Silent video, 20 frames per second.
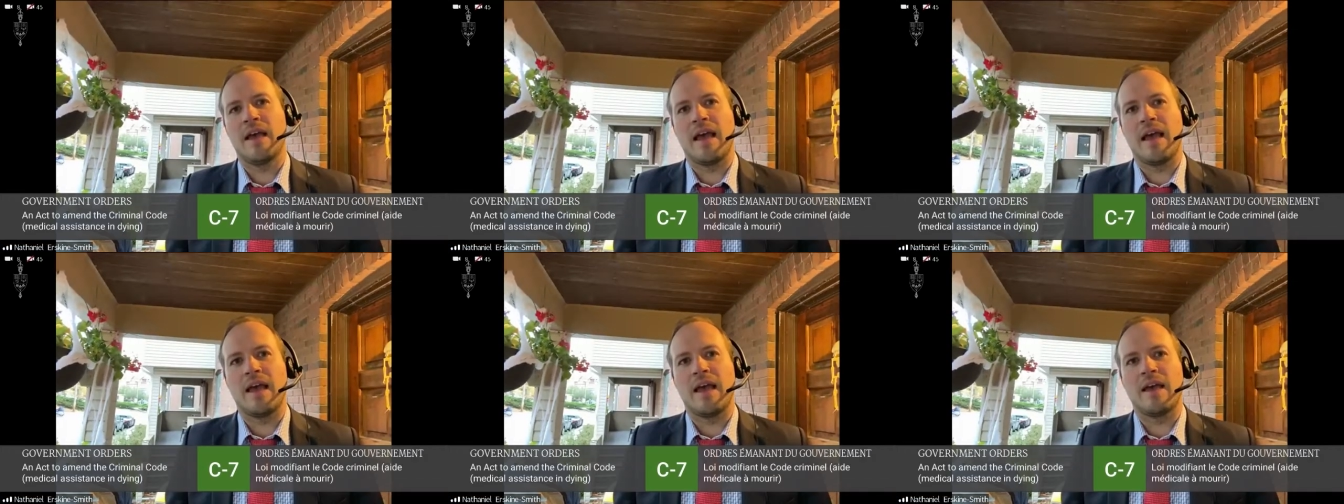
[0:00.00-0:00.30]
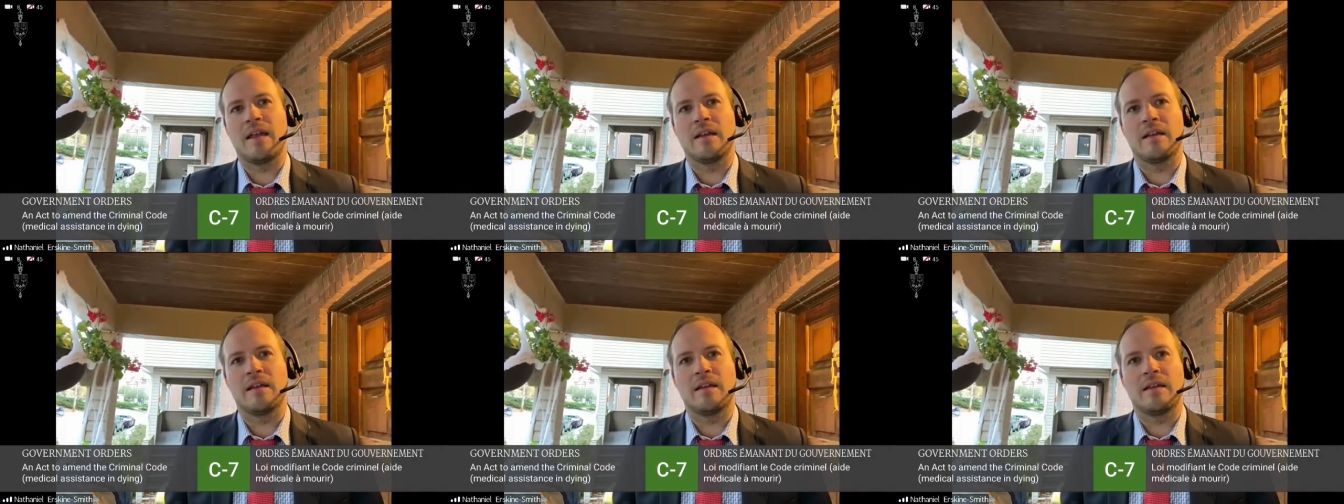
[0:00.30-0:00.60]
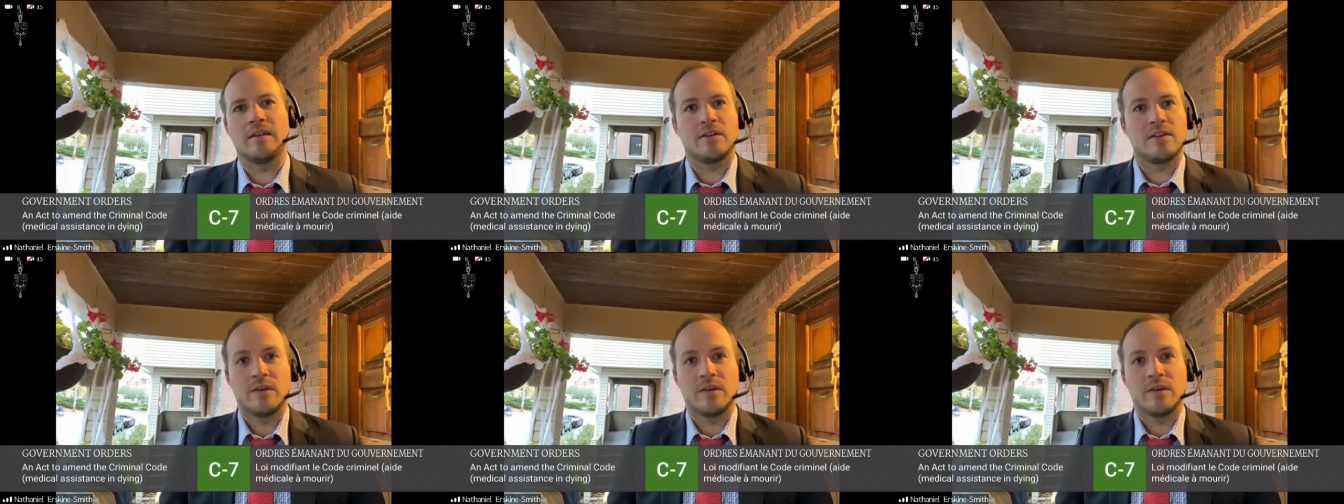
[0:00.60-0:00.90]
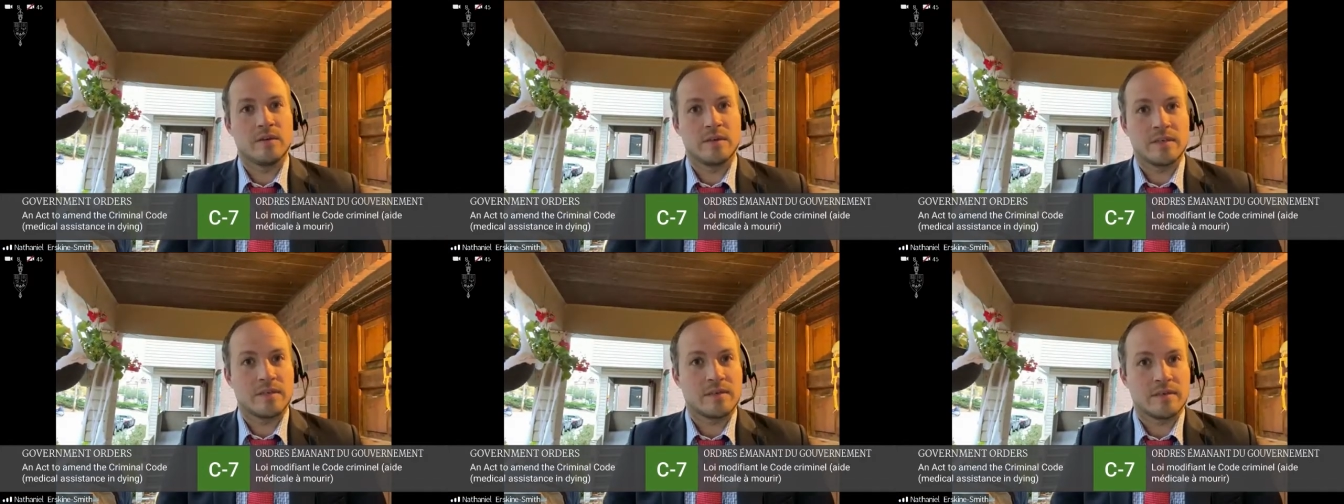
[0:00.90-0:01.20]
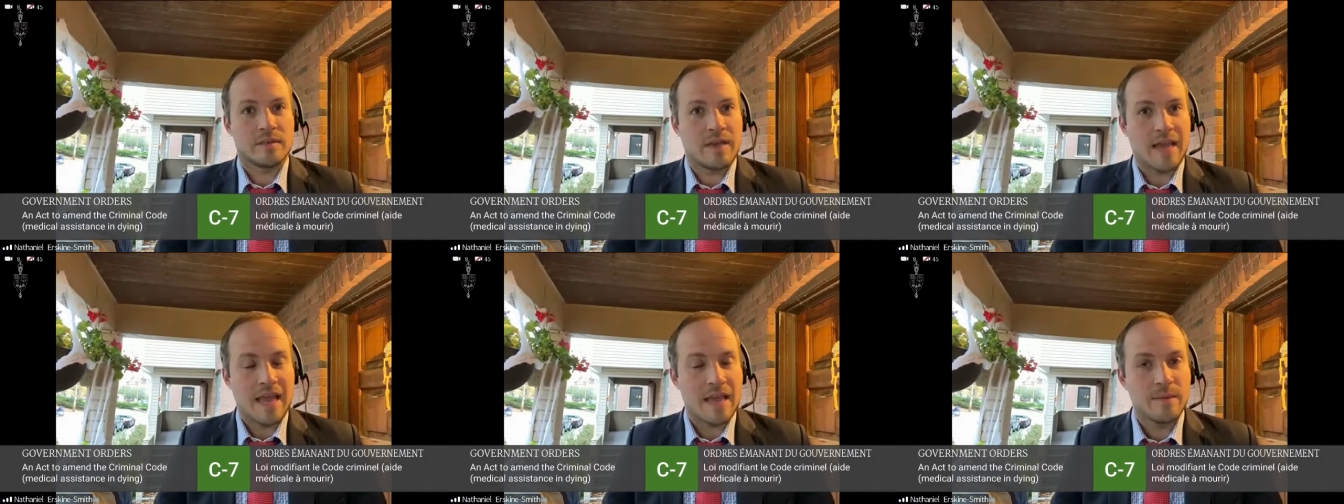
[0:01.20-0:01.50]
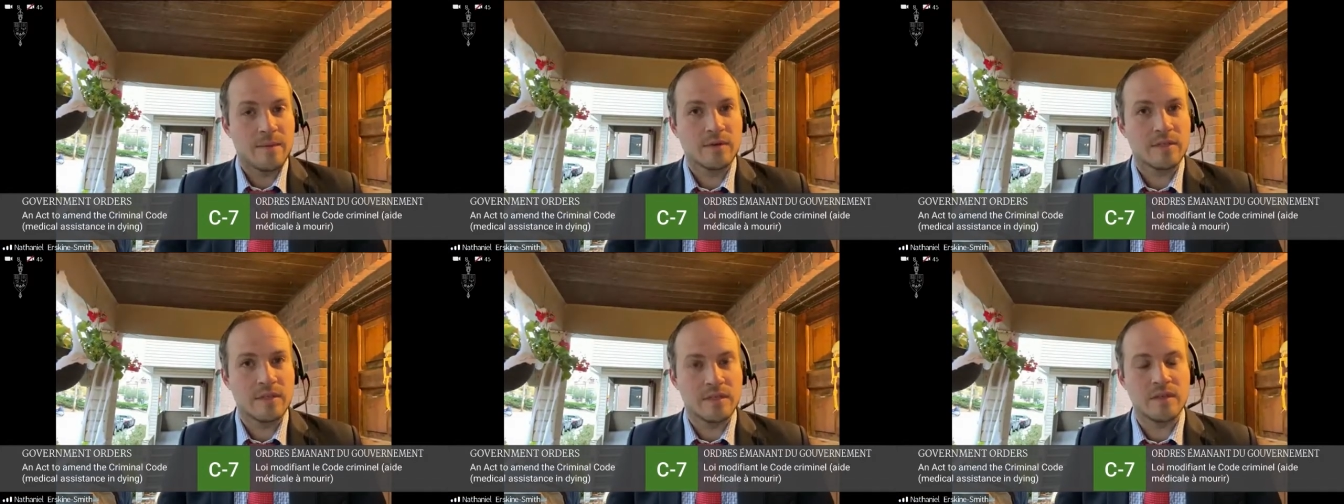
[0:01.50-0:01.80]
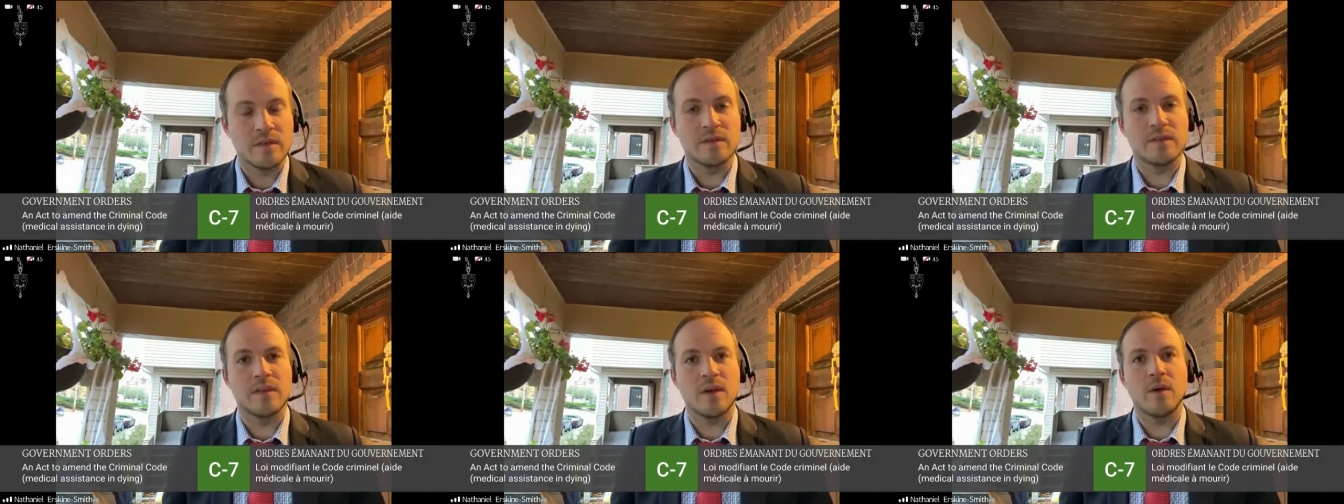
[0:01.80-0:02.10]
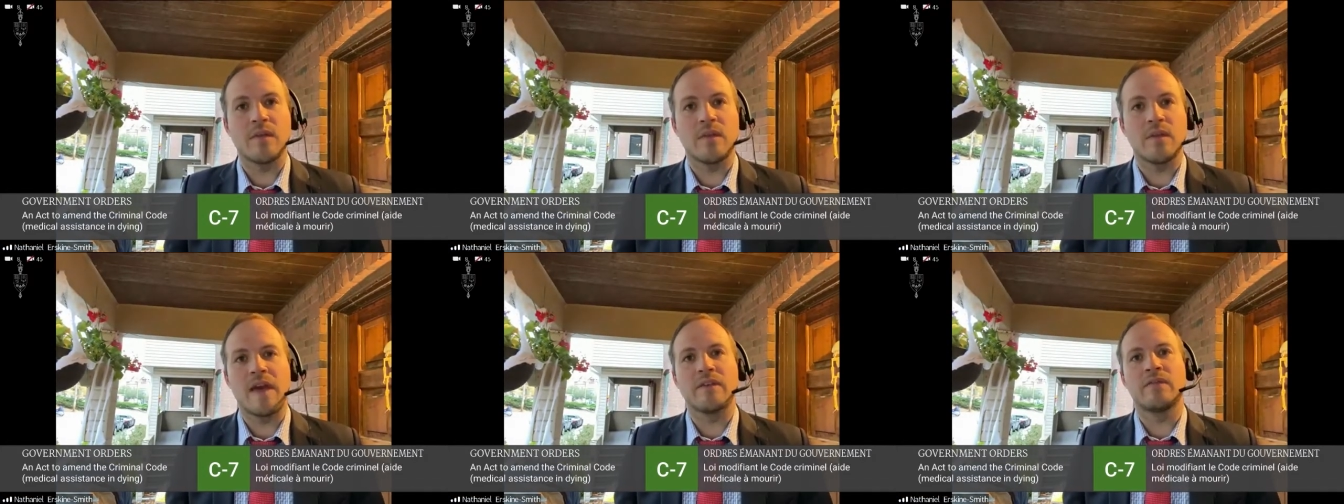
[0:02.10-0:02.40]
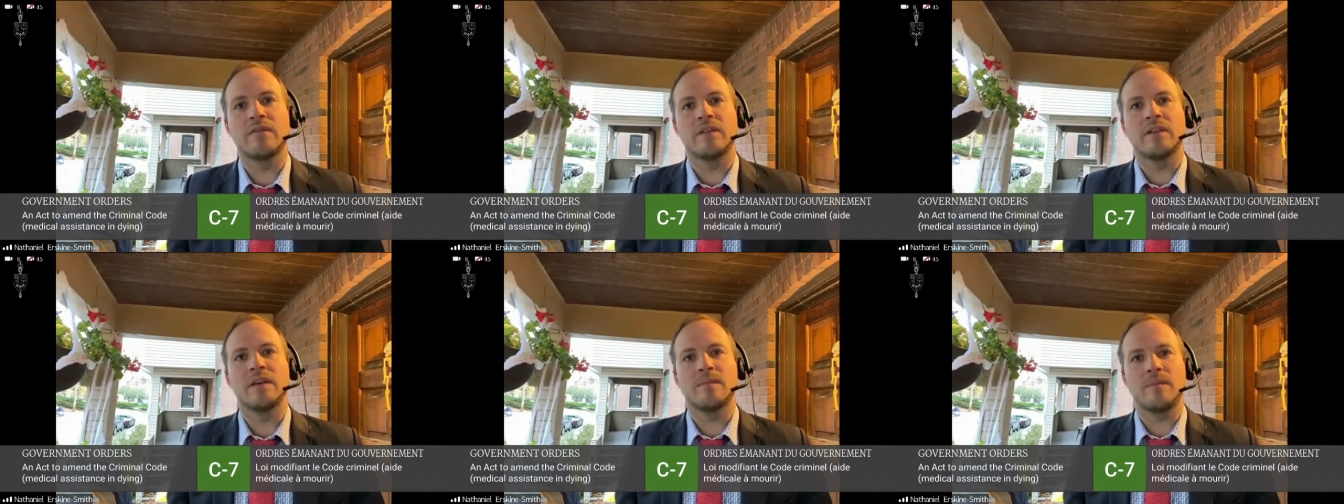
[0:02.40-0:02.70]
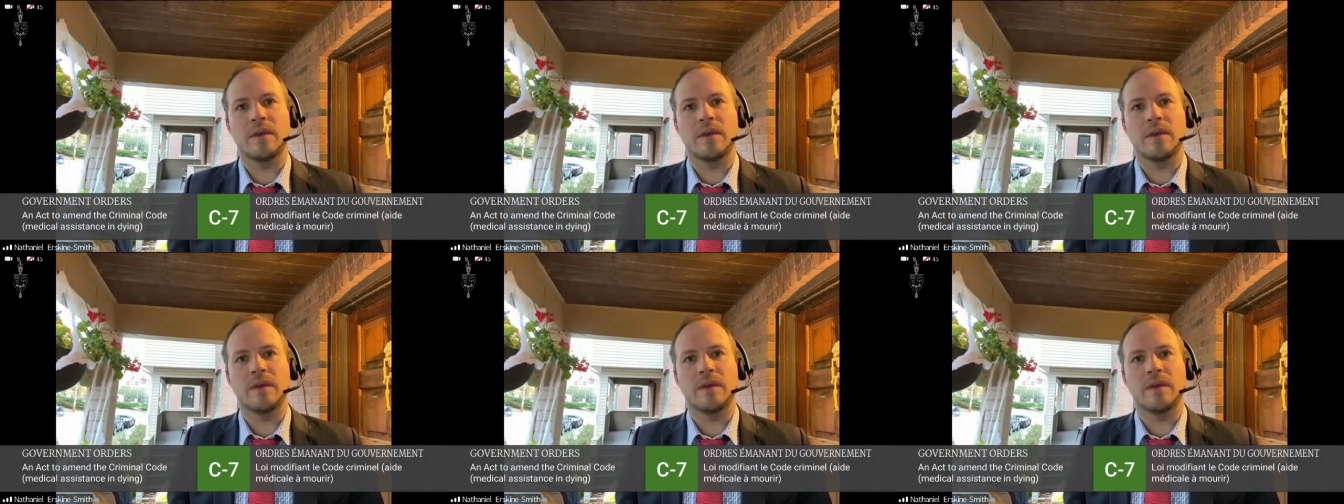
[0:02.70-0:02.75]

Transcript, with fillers: And she was able to do so, thankfully,